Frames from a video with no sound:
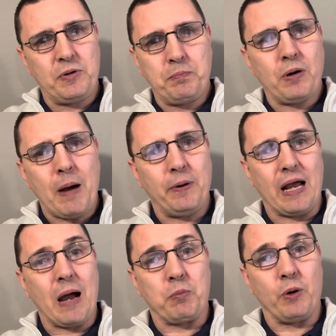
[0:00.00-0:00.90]
property
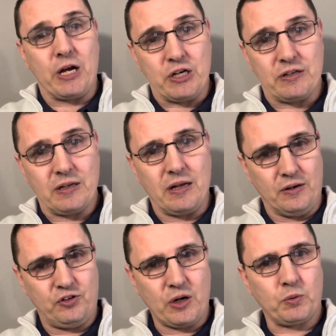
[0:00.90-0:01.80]
operations, in
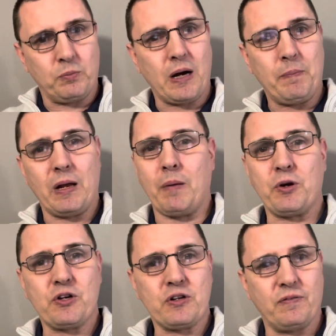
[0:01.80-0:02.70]
general property
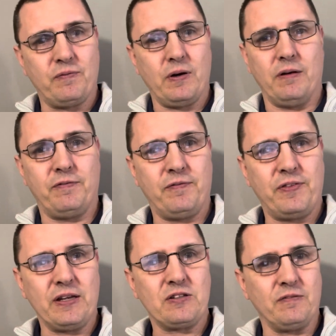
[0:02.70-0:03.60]
operations of
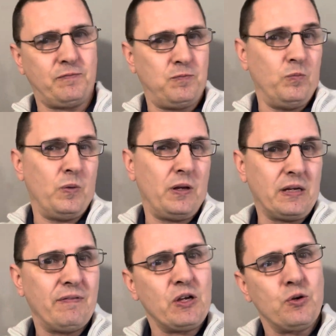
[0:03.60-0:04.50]
things of
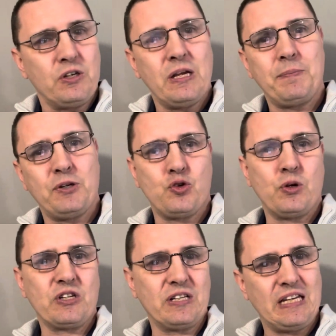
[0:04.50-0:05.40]
giving you tips and
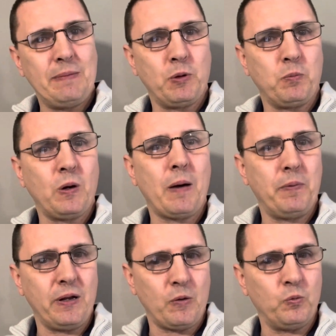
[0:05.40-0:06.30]
tricks to keep your
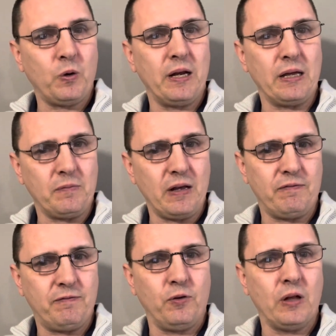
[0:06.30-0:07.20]
property running at
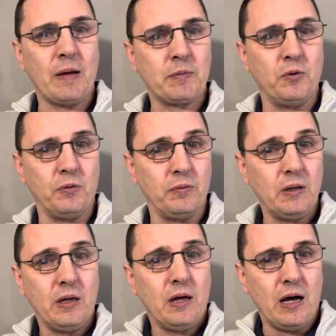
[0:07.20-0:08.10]
full optimal
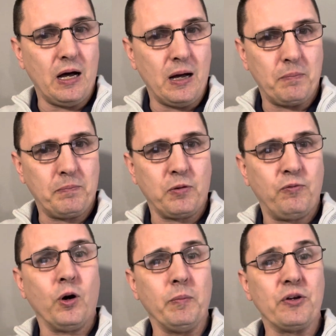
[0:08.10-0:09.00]

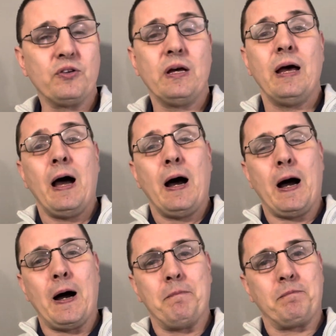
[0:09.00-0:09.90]
performance.
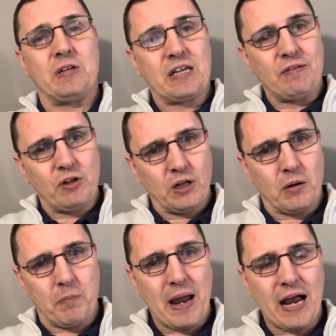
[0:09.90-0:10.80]
To give you a little
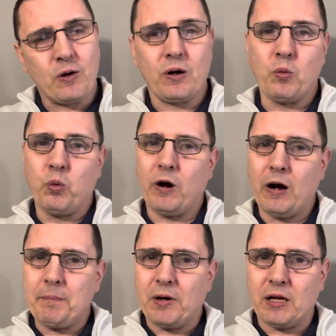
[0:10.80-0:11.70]
background of where
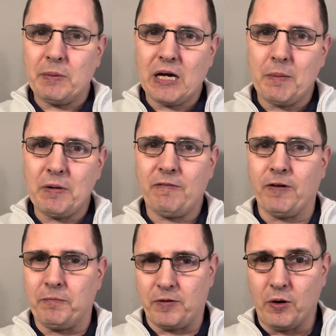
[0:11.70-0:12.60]
I'm going to be coming
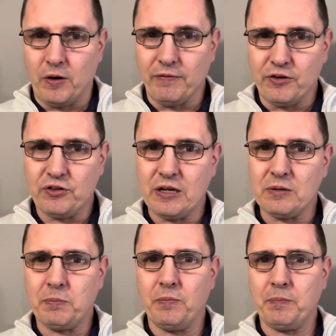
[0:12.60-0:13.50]
from all this, as
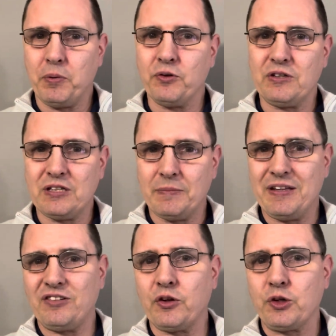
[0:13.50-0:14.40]
opposed to some of
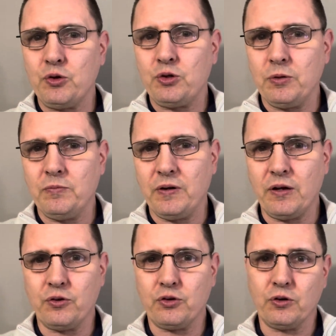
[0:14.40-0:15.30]
these other YouTube
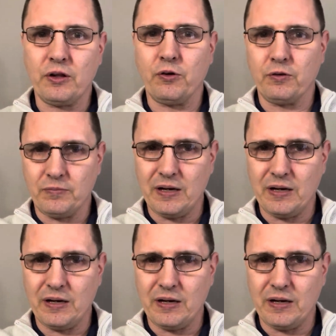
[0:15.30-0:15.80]
videos or other